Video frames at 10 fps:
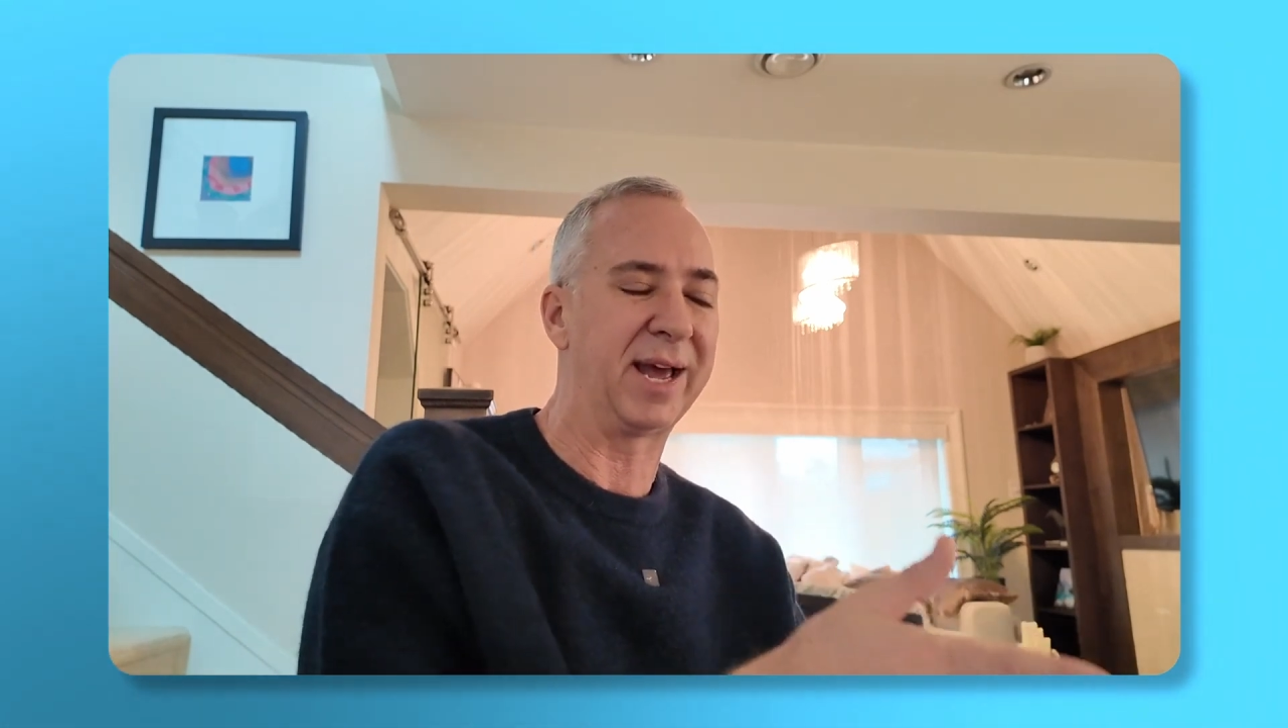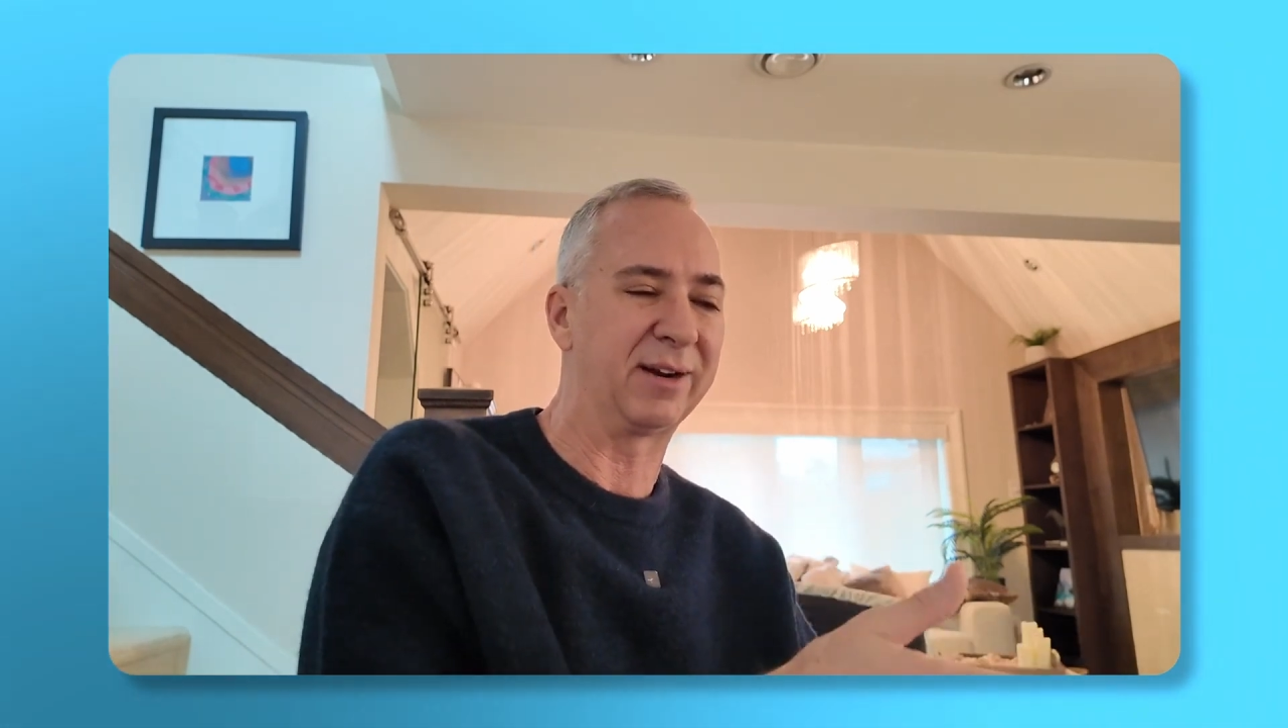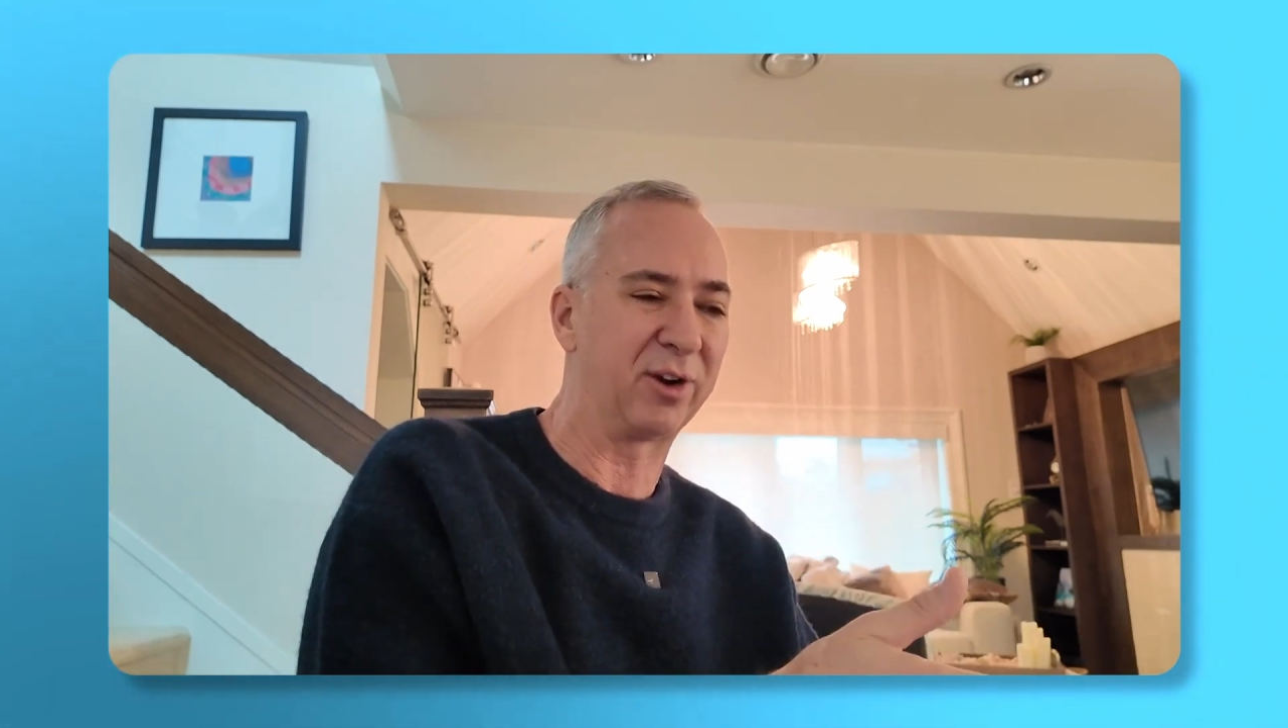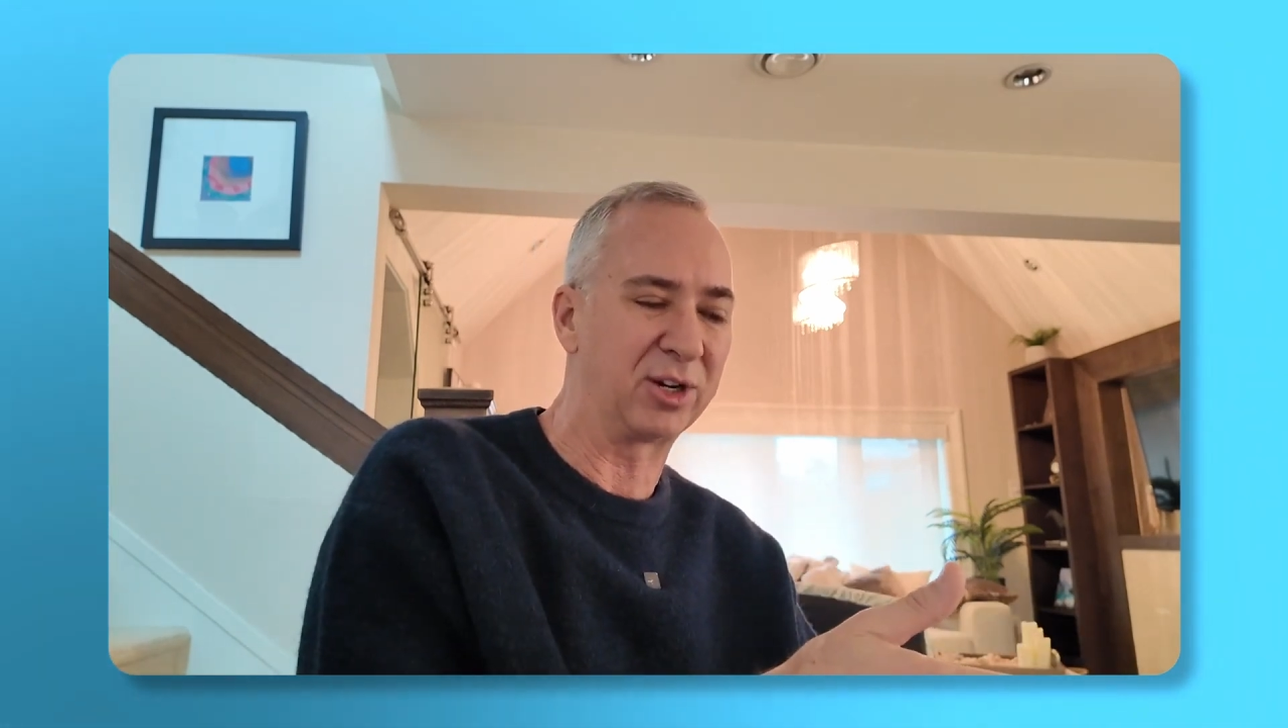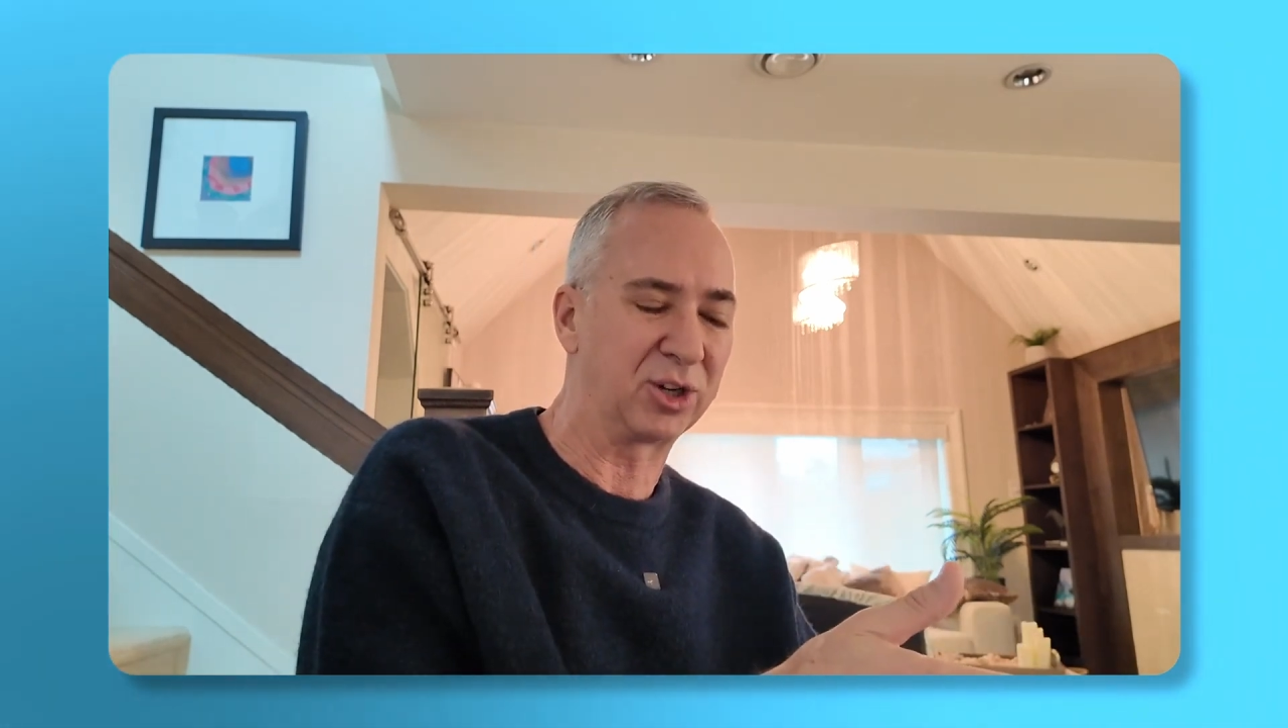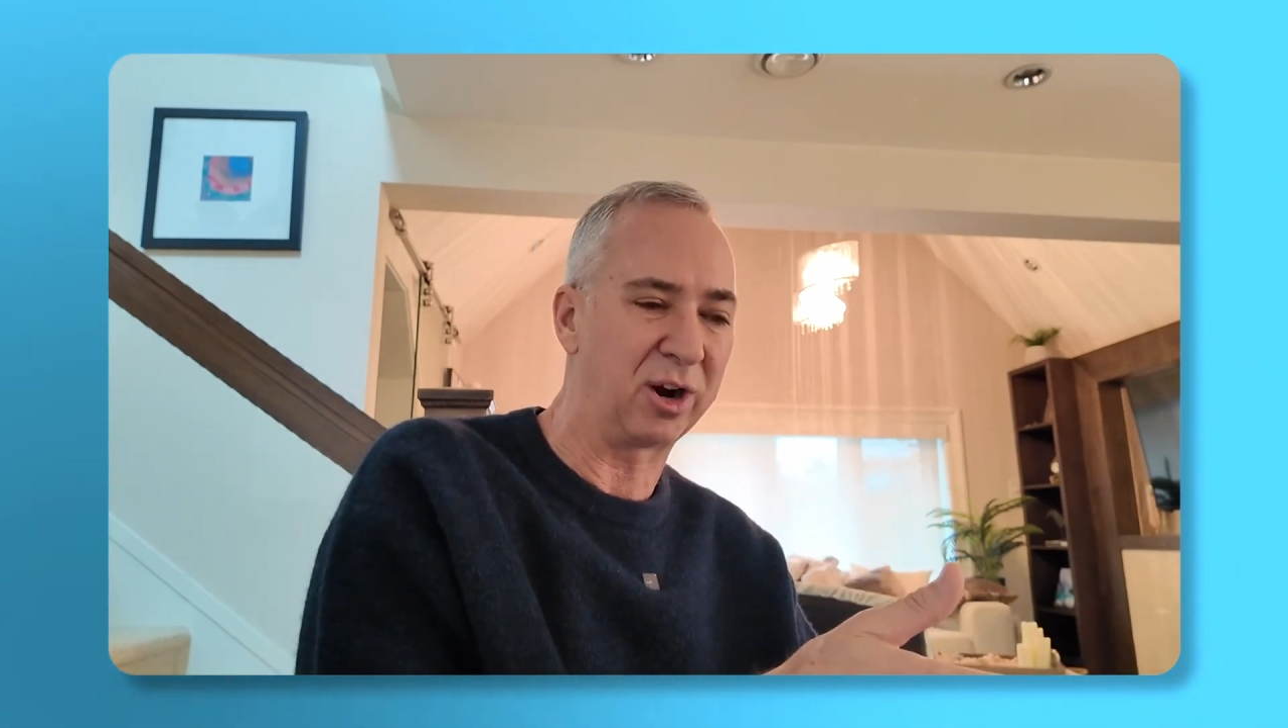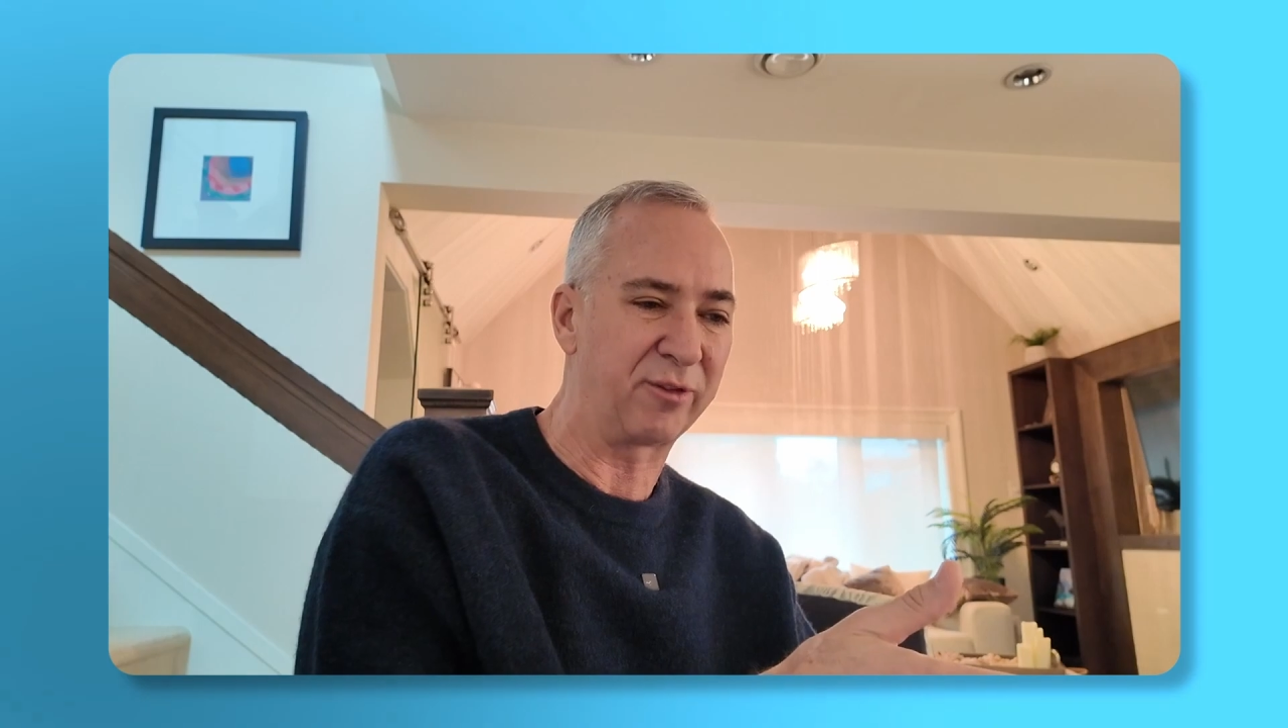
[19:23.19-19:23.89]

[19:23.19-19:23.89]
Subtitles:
head of HR